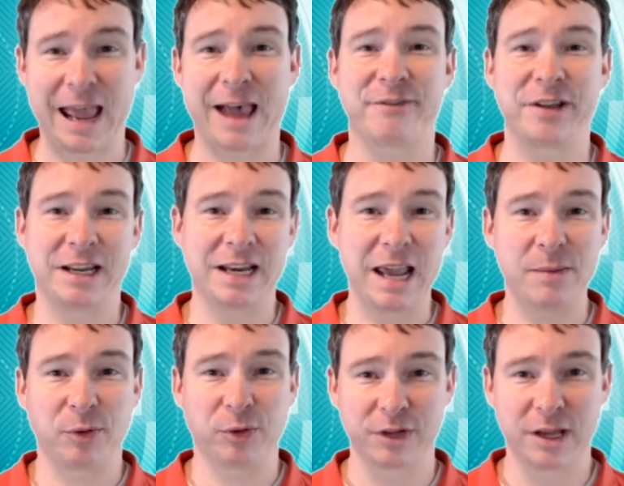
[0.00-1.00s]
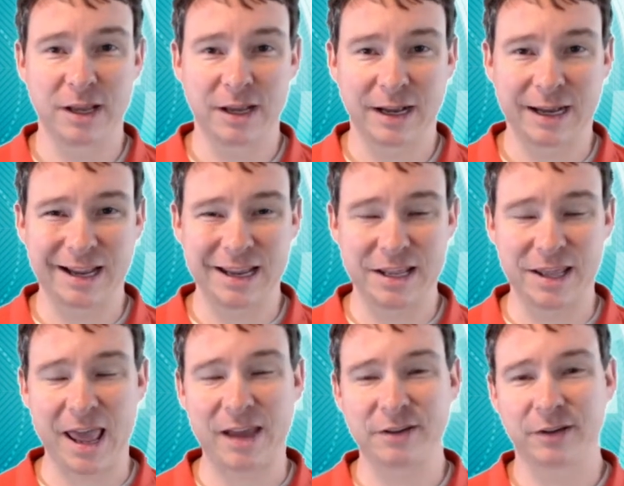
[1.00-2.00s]
have it enabled. In
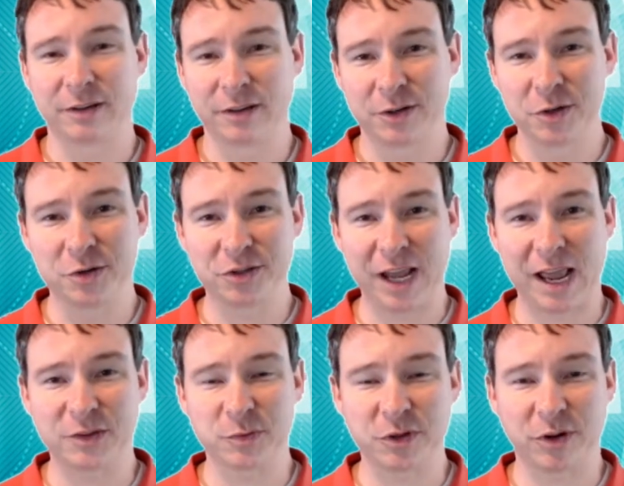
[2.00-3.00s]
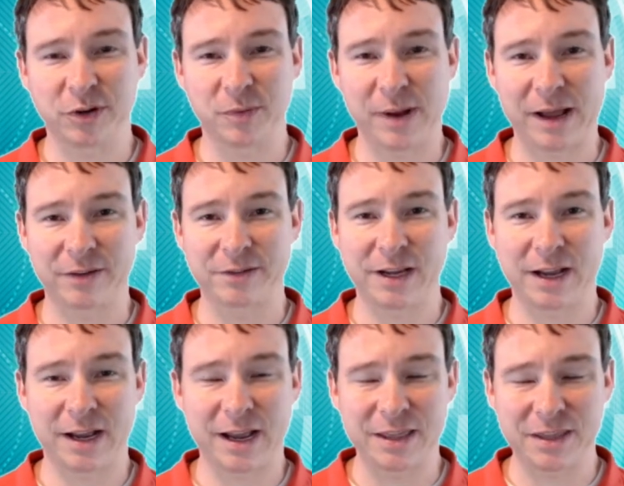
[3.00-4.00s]
that newscast, we talked about,
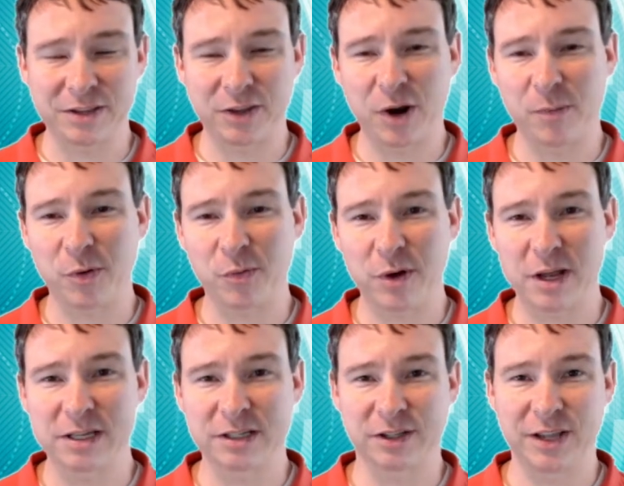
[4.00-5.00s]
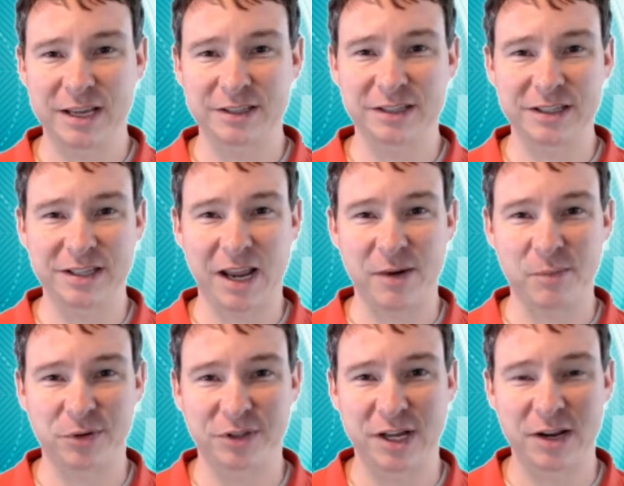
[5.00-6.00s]
I think the number was less than
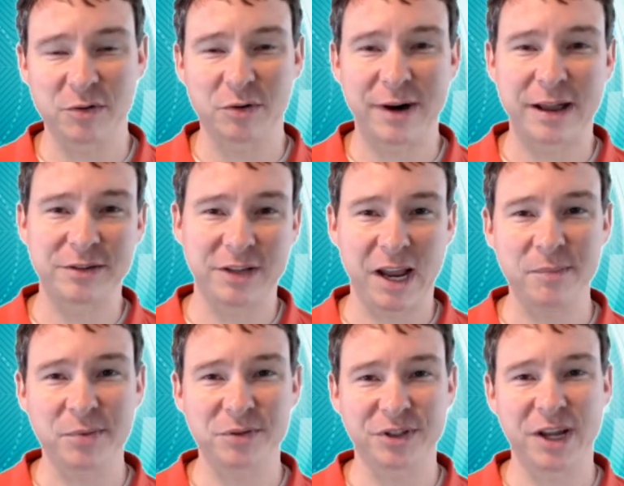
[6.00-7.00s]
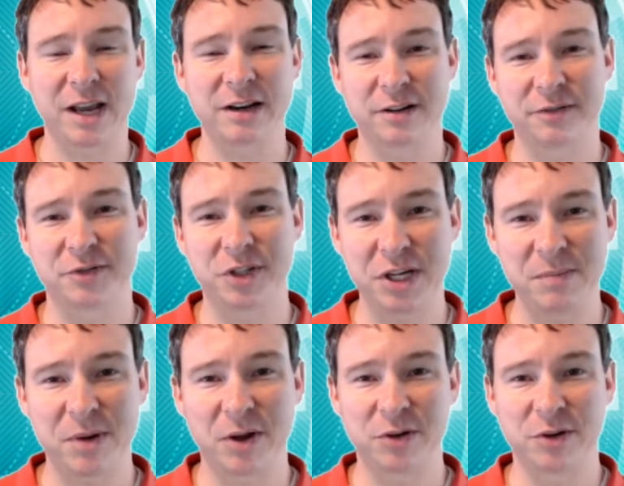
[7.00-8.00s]
10% or around 10% of
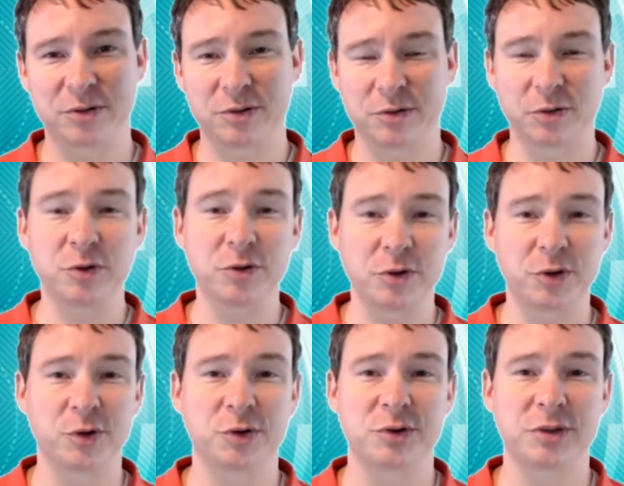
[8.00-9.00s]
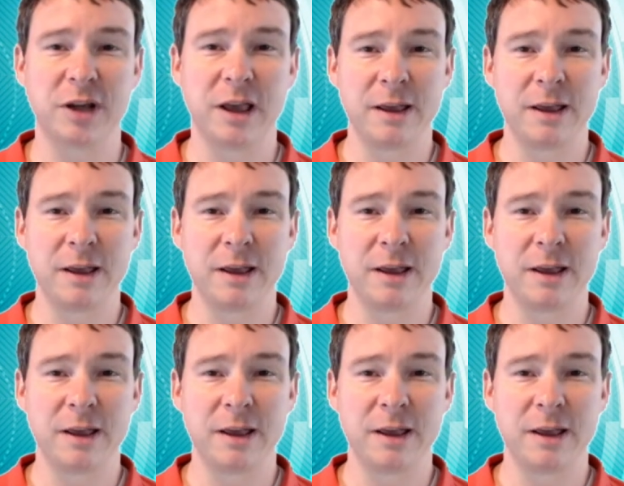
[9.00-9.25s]
Gmail users or Google users